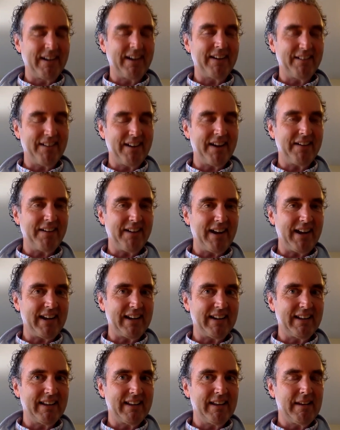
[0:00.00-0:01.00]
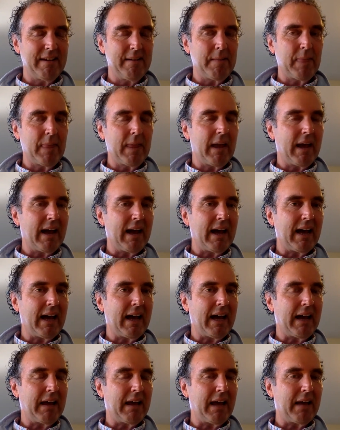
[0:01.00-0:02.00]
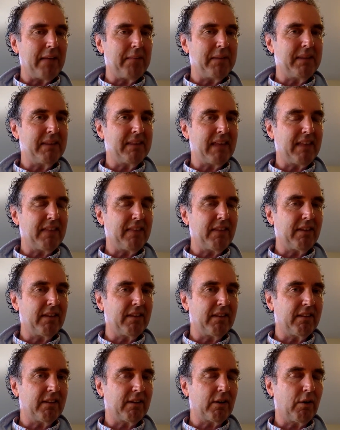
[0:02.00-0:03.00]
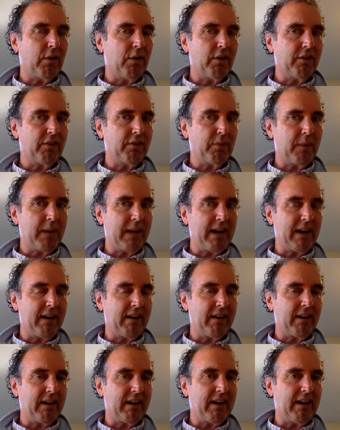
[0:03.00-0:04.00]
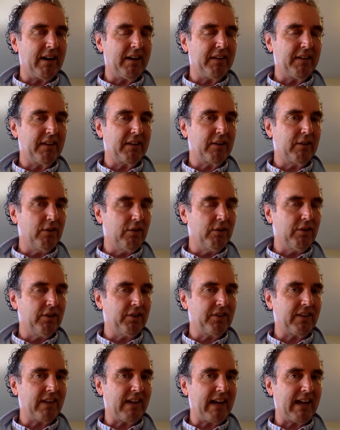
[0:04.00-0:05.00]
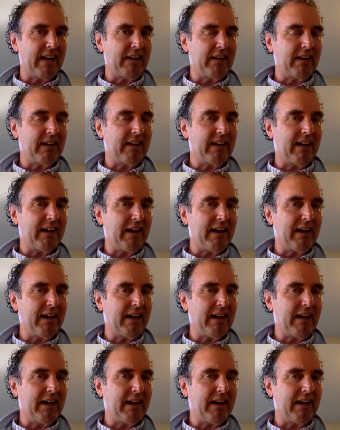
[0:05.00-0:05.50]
Though. Right, right, right. I, I mean, then the the courseware on the Google side,